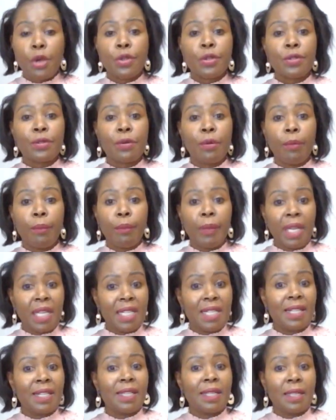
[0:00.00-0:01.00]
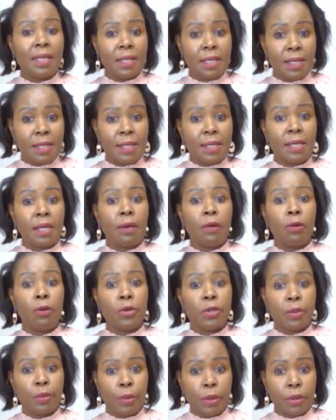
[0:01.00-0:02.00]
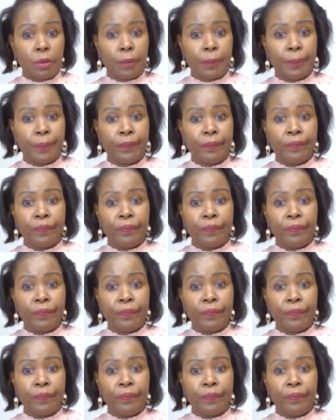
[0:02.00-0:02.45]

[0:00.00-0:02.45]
So mainly it is in a hospital.